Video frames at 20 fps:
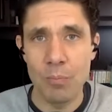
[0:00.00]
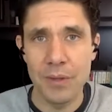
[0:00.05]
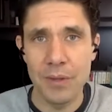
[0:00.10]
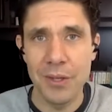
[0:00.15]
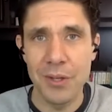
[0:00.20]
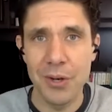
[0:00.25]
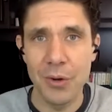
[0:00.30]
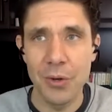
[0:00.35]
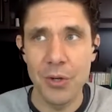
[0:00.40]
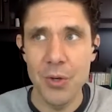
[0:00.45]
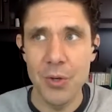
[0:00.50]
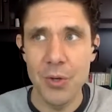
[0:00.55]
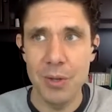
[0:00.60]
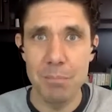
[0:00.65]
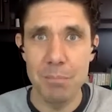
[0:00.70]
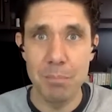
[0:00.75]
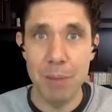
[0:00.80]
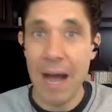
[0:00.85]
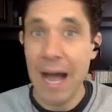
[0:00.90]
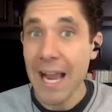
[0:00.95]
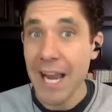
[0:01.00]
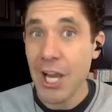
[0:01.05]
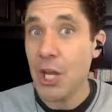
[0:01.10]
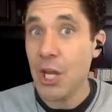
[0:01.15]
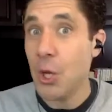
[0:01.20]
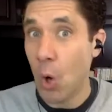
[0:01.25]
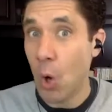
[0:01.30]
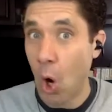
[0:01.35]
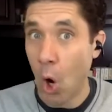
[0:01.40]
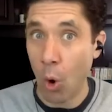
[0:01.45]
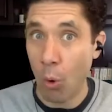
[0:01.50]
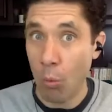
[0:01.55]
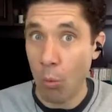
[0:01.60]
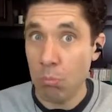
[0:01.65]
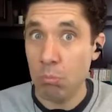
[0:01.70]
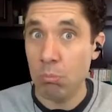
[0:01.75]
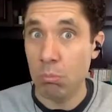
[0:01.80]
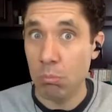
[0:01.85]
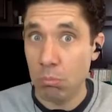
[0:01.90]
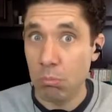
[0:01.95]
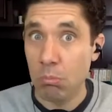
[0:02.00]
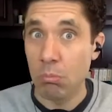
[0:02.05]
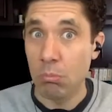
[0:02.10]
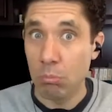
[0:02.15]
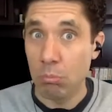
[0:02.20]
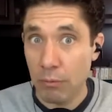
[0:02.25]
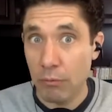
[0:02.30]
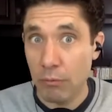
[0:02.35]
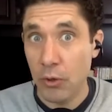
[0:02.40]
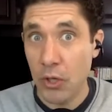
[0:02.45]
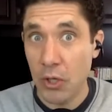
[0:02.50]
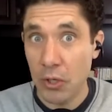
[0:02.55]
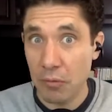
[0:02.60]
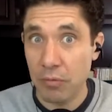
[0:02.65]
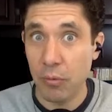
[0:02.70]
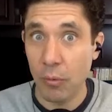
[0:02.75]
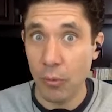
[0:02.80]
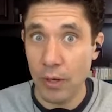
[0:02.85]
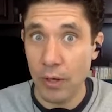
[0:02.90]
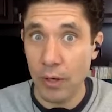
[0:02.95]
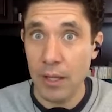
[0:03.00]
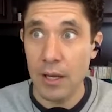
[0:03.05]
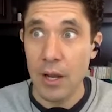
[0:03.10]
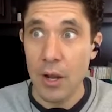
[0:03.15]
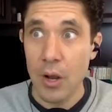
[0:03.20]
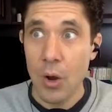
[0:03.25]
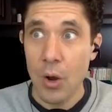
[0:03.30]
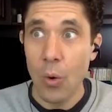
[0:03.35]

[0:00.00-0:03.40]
You know, you could buy a new home if you can afford it,